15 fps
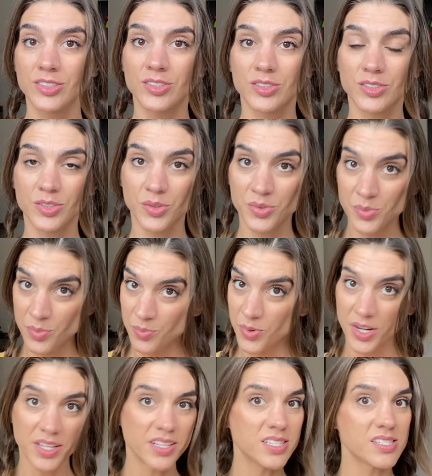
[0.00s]
So
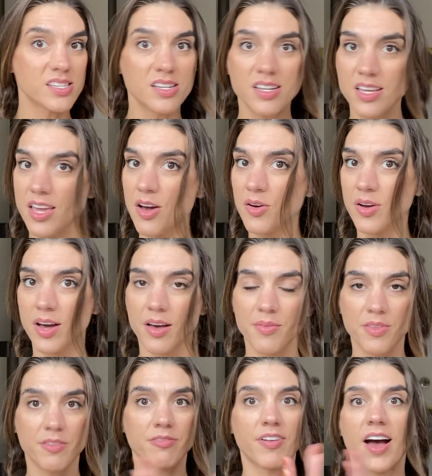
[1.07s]
bringing this into yoga,
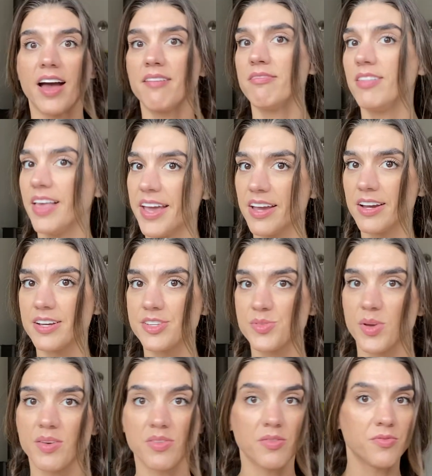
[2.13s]
the 5 layers,
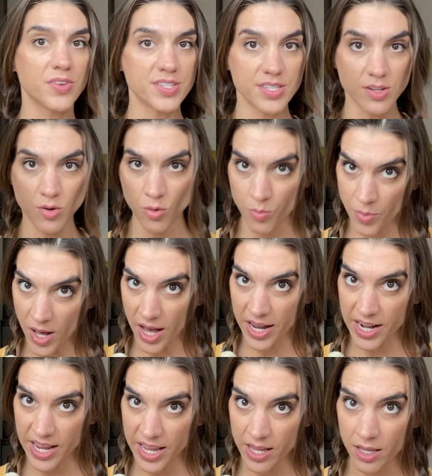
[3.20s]
we have the physical
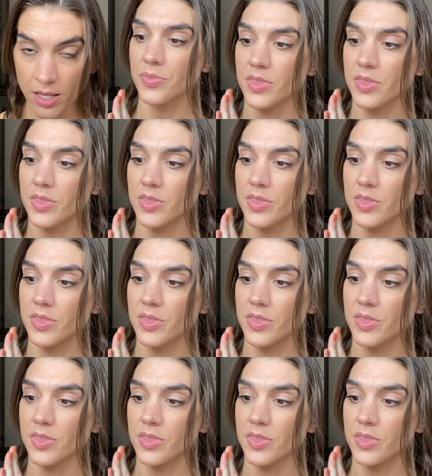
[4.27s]
body,